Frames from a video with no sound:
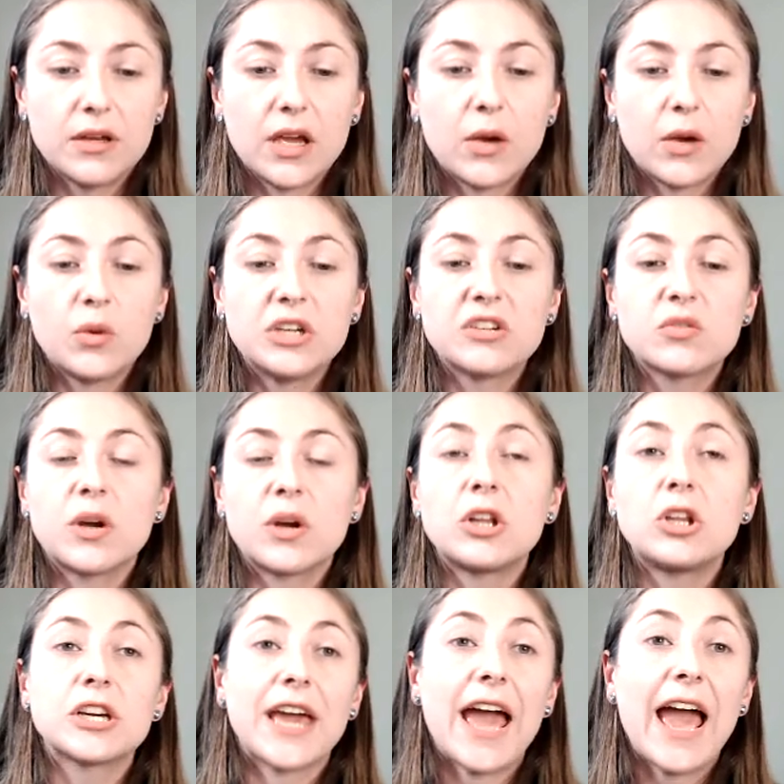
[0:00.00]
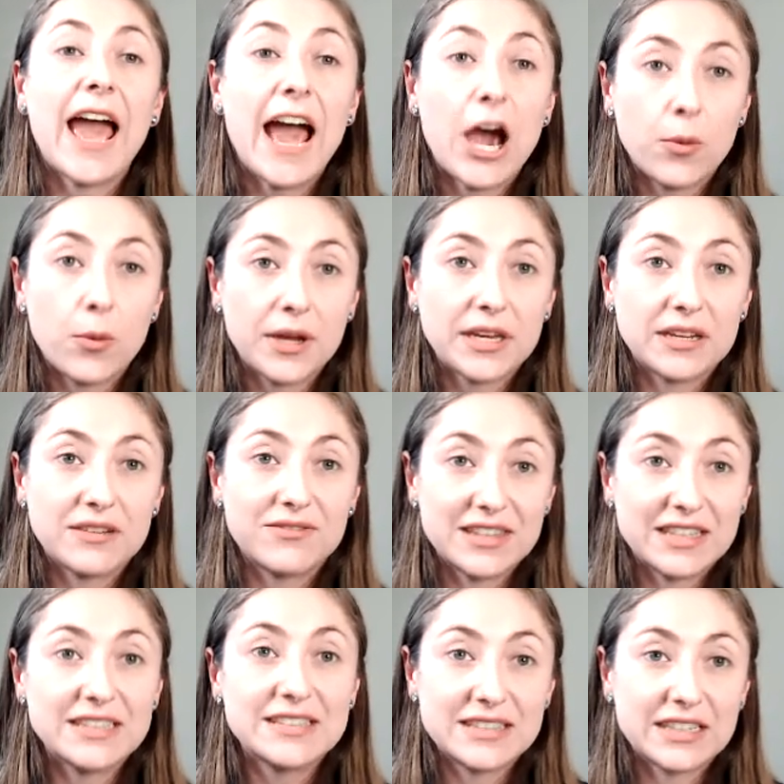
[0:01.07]
and we just want to look at how many of
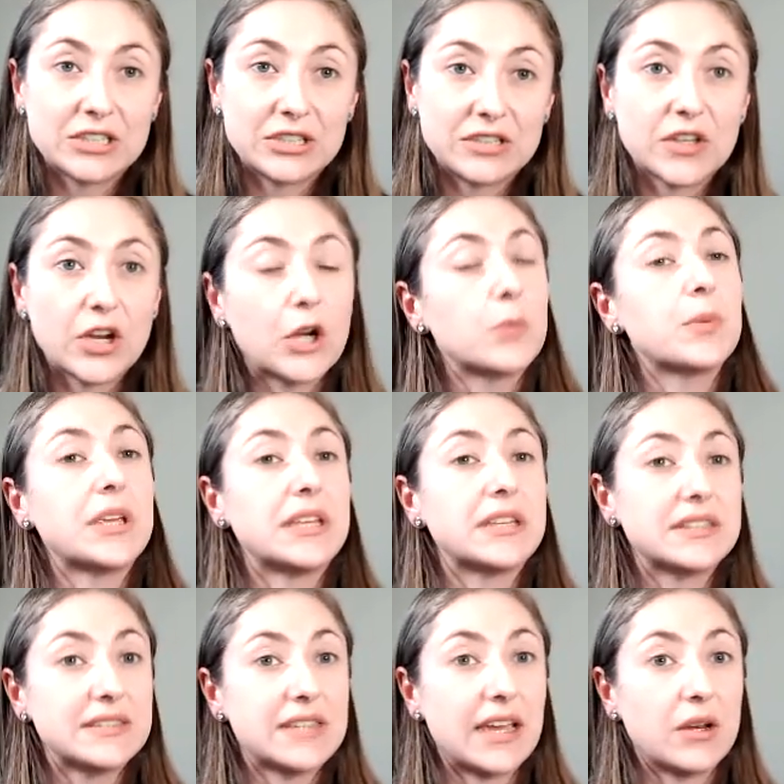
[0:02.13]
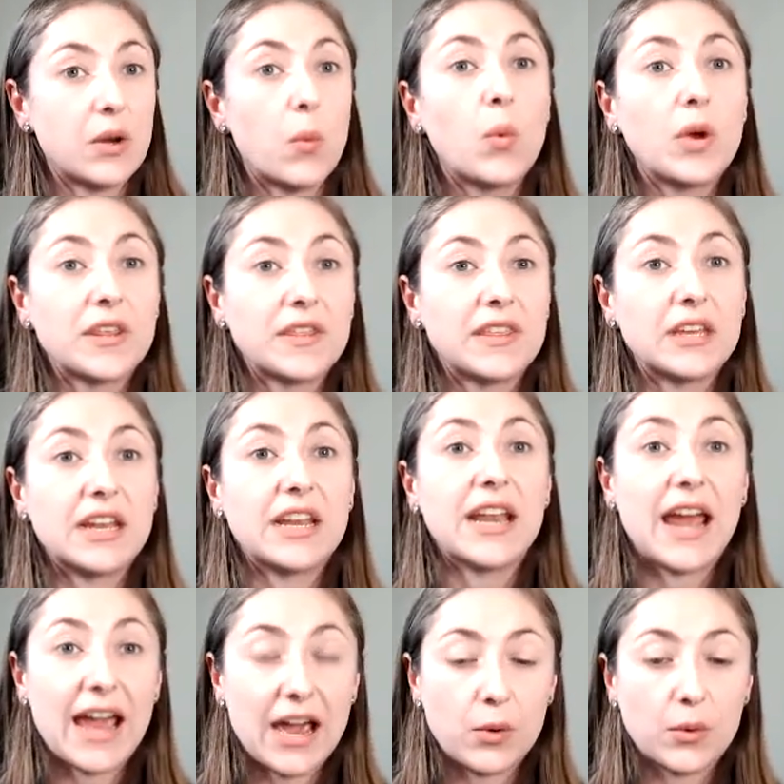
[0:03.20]
these signals are being sent within an
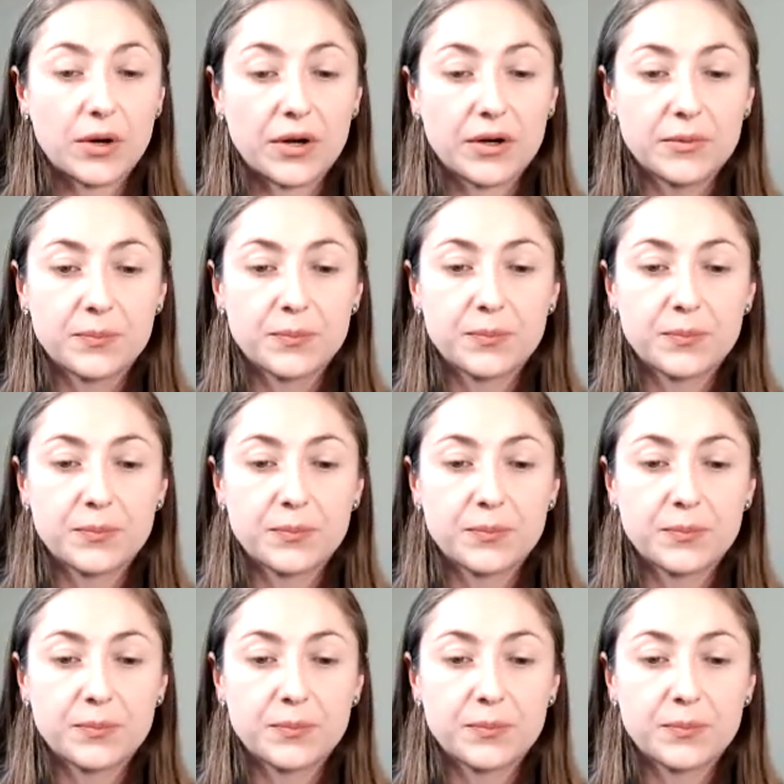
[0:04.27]
hour.